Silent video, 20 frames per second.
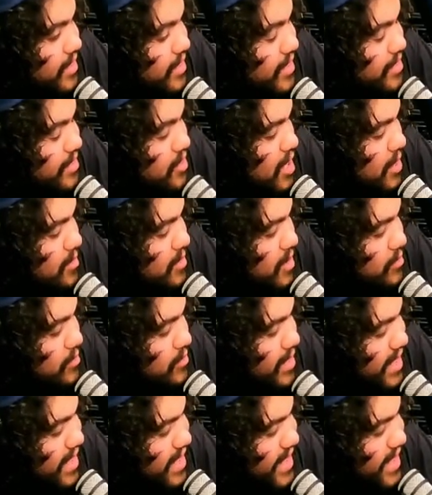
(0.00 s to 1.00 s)
James Gunn was
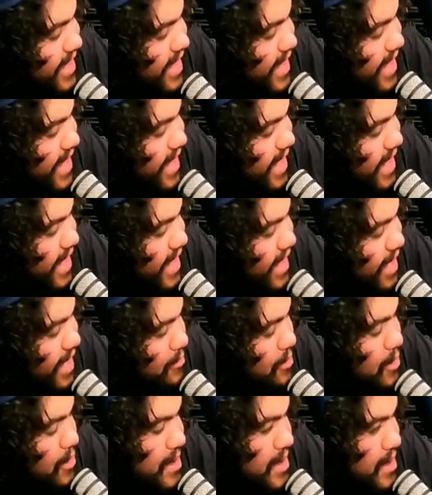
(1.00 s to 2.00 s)
like, "Yeah, we're
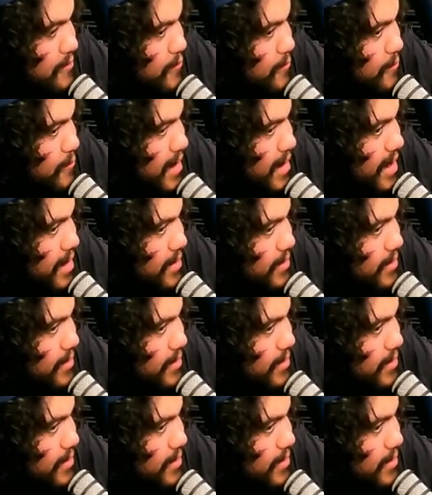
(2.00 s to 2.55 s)
going a different route."